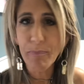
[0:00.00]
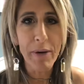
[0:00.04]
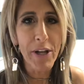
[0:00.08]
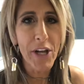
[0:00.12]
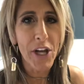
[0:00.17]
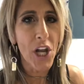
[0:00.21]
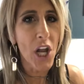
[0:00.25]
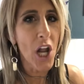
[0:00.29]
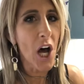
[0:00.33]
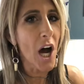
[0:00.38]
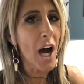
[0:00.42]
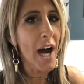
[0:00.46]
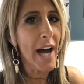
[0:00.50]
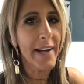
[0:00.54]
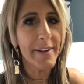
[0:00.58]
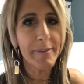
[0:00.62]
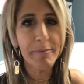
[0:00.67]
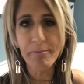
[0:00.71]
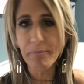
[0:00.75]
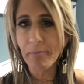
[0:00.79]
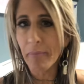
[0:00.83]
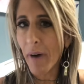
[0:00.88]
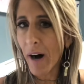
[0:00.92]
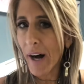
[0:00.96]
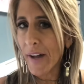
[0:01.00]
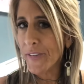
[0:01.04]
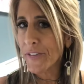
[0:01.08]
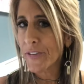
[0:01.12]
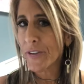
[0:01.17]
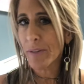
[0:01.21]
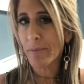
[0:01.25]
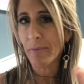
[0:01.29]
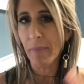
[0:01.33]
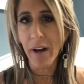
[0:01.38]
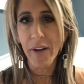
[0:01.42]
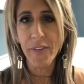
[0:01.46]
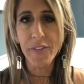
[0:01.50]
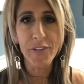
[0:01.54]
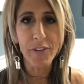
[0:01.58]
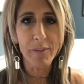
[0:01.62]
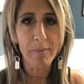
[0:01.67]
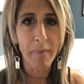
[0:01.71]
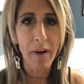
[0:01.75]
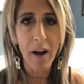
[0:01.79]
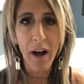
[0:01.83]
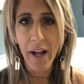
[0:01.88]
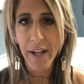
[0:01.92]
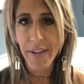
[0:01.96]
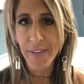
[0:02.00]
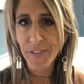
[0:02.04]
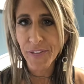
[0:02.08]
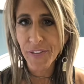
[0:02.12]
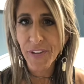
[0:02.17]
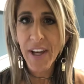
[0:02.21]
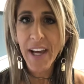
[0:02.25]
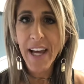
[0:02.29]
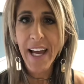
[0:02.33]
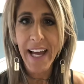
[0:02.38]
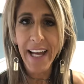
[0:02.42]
but not months and months and months,